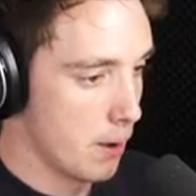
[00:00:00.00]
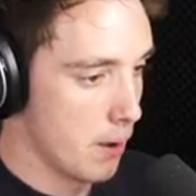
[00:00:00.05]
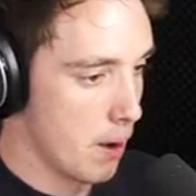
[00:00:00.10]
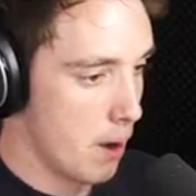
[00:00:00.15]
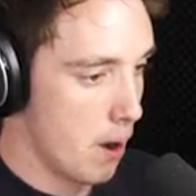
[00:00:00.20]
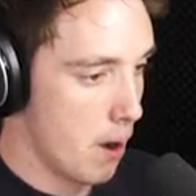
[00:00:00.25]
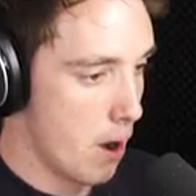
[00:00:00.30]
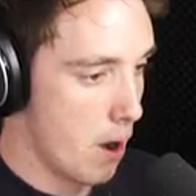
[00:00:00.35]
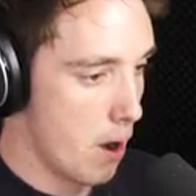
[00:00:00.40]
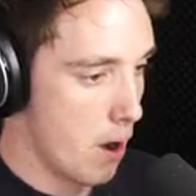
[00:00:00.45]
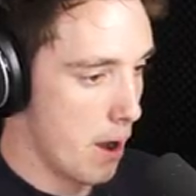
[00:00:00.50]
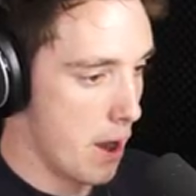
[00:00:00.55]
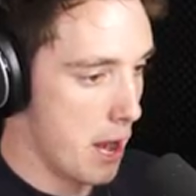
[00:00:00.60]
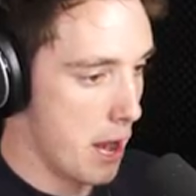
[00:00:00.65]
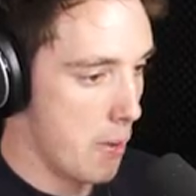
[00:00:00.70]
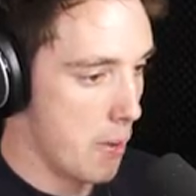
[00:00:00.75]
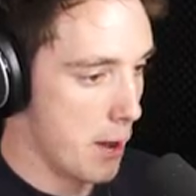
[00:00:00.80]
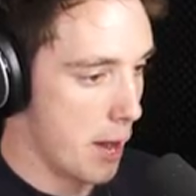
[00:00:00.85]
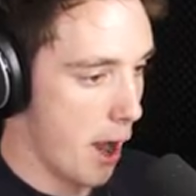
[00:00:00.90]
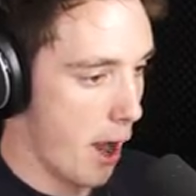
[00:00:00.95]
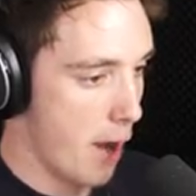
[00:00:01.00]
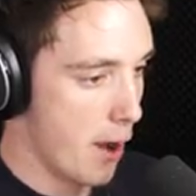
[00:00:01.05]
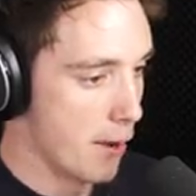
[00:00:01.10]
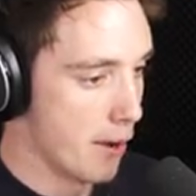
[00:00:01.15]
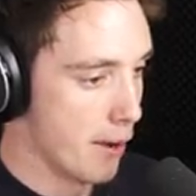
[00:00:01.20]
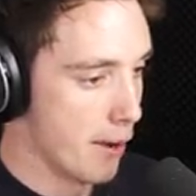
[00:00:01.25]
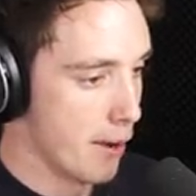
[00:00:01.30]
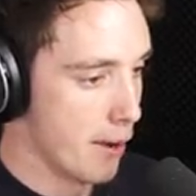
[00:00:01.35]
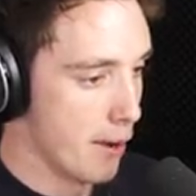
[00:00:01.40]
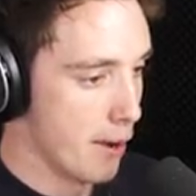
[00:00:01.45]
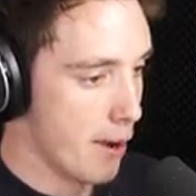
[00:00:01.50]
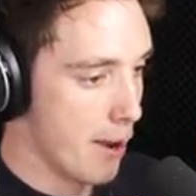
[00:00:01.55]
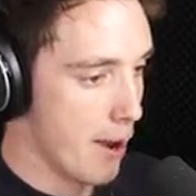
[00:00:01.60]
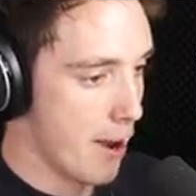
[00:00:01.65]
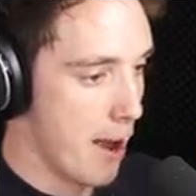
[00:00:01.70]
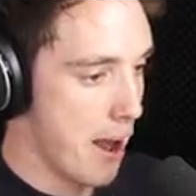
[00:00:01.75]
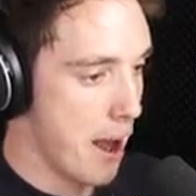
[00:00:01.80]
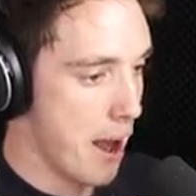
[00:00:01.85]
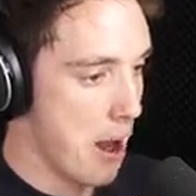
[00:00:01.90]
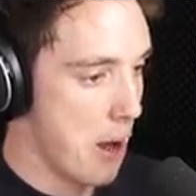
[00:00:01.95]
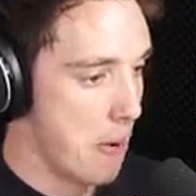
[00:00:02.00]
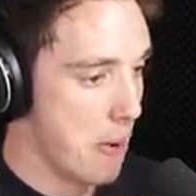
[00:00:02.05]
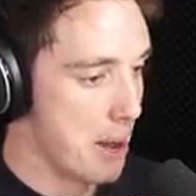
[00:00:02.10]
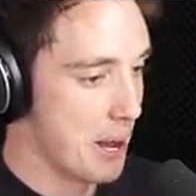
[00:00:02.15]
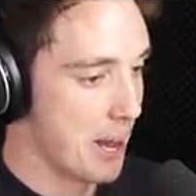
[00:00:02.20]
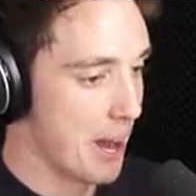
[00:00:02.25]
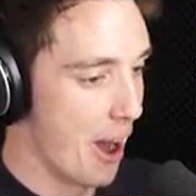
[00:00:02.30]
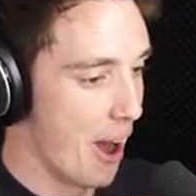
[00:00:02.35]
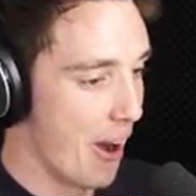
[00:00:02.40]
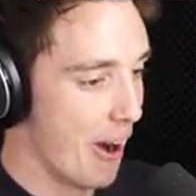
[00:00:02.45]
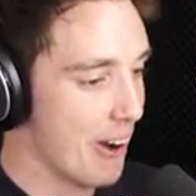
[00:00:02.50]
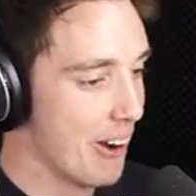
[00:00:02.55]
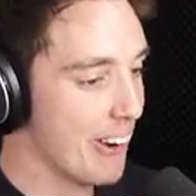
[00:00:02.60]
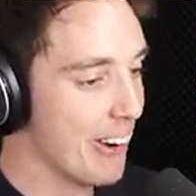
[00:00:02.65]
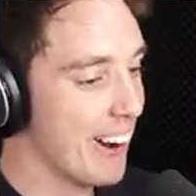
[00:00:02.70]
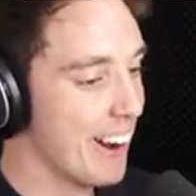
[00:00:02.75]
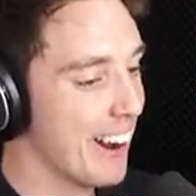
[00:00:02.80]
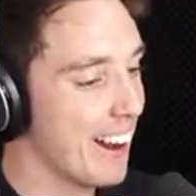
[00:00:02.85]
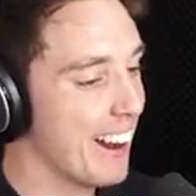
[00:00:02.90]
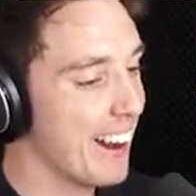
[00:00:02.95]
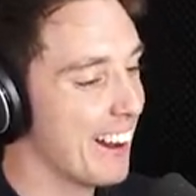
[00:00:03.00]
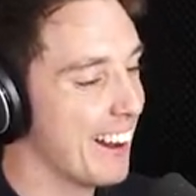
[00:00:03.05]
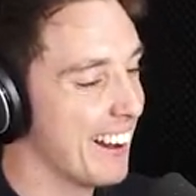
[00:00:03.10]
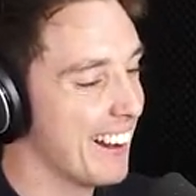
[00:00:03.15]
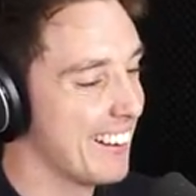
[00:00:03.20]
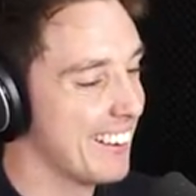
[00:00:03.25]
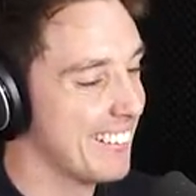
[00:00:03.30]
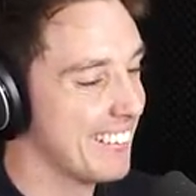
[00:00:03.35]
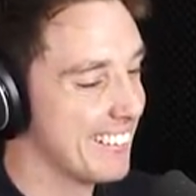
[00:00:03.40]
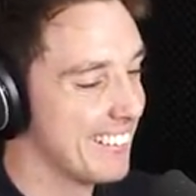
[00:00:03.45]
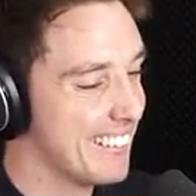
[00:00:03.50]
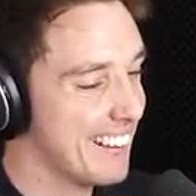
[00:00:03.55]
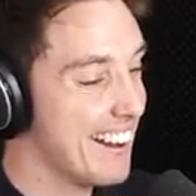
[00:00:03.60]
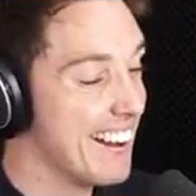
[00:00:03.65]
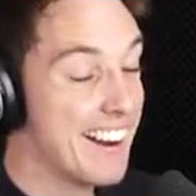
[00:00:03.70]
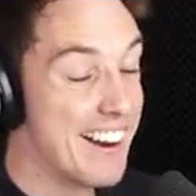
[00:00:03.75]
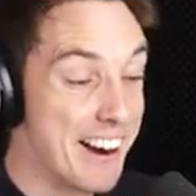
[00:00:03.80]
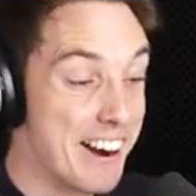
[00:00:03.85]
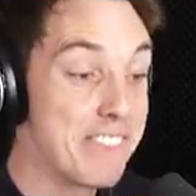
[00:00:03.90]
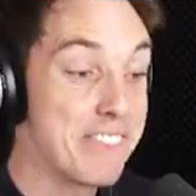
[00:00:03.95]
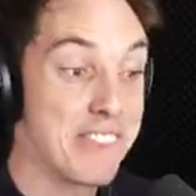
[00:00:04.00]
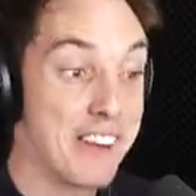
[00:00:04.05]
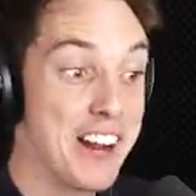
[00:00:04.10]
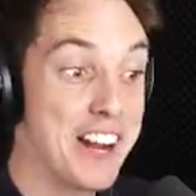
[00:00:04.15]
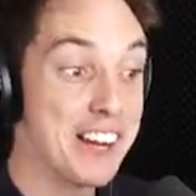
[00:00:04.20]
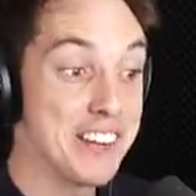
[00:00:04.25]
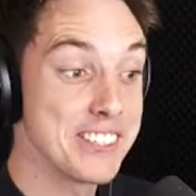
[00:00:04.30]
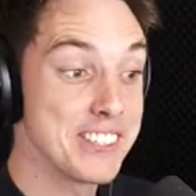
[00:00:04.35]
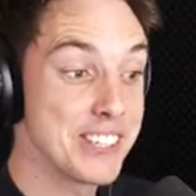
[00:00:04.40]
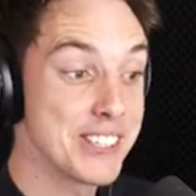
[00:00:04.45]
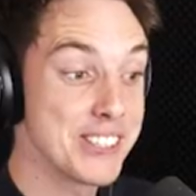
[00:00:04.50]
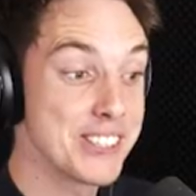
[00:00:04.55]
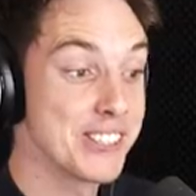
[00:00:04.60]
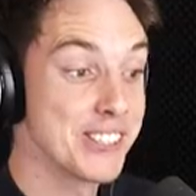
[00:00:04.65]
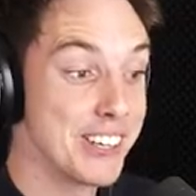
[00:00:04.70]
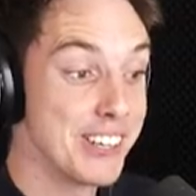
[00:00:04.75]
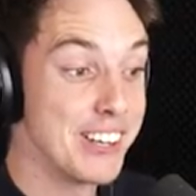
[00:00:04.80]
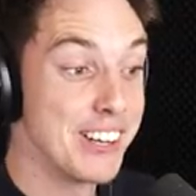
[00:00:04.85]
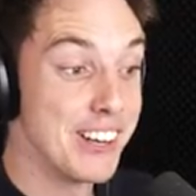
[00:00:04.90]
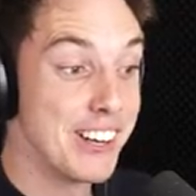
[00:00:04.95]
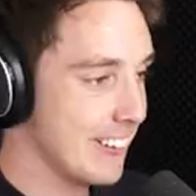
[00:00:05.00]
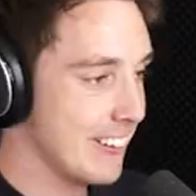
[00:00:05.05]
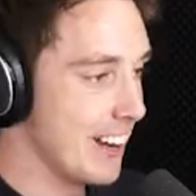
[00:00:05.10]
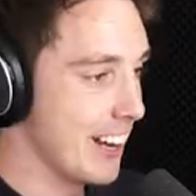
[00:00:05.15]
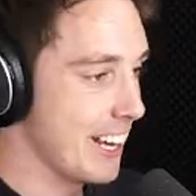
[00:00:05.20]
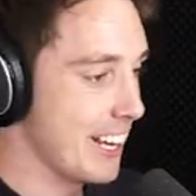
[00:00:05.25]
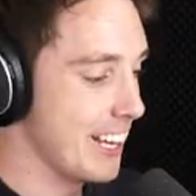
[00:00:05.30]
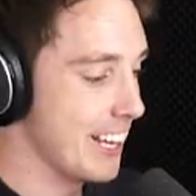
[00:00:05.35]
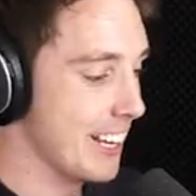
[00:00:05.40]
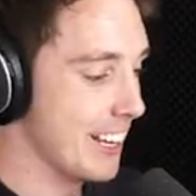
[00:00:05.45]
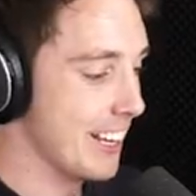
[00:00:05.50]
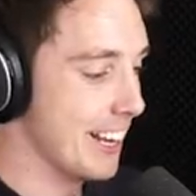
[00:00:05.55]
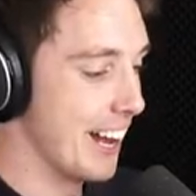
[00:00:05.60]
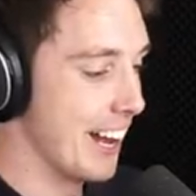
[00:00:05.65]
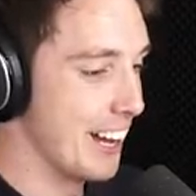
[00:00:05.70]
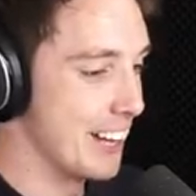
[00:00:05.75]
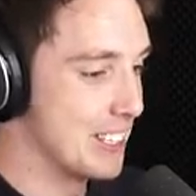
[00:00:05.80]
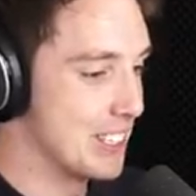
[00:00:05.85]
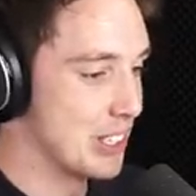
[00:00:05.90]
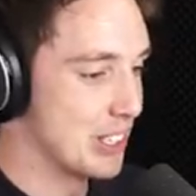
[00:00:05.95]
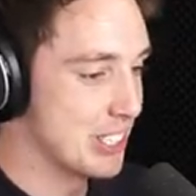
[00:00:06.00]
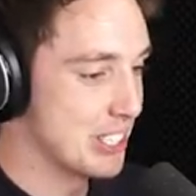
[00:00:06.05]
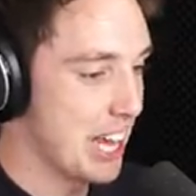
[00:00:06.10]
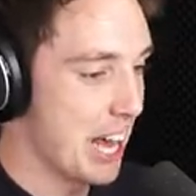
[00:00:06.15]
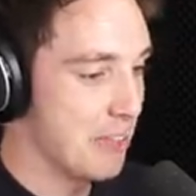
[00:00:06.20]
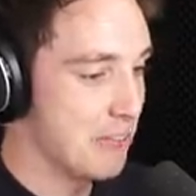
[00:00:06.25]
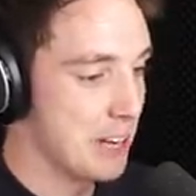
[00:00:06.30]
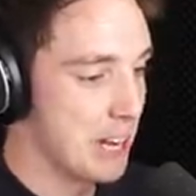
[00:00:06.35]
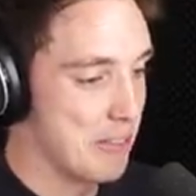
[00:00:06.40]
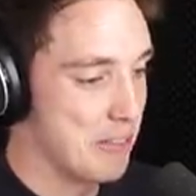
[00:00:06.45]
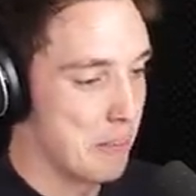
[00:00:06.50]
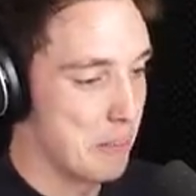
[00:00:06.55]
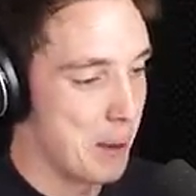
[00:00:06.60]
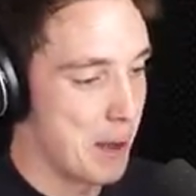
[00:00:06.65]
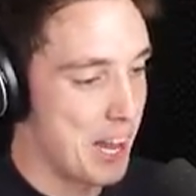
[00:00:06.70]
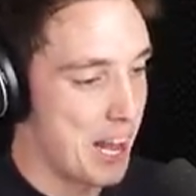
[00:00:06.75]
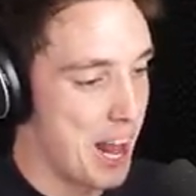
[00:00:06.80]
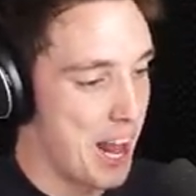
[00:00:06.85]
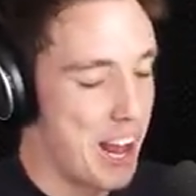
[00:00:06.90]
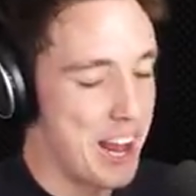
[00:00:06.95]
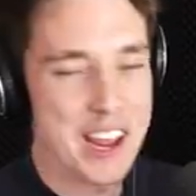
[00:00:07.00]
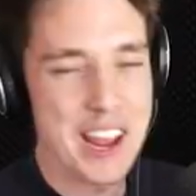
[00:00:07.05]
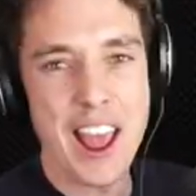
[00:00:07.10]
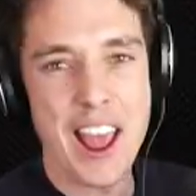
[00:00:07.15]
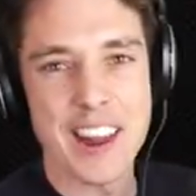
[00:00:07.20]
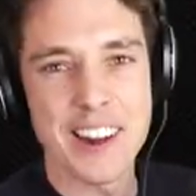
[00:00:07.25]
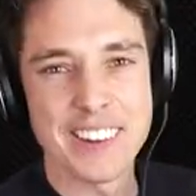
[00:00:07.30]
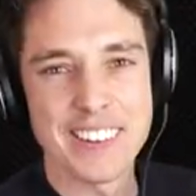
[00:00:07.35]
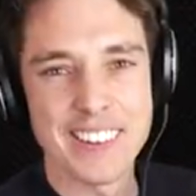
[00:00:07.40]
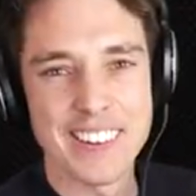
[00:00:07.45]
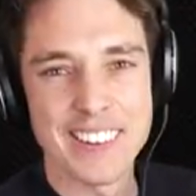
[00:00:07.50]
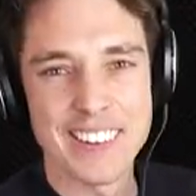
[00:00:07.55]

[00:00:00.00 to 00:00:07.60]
Oh, here we go. Here we go. I found you. We're killing hundreds. Haven't even been hit yet.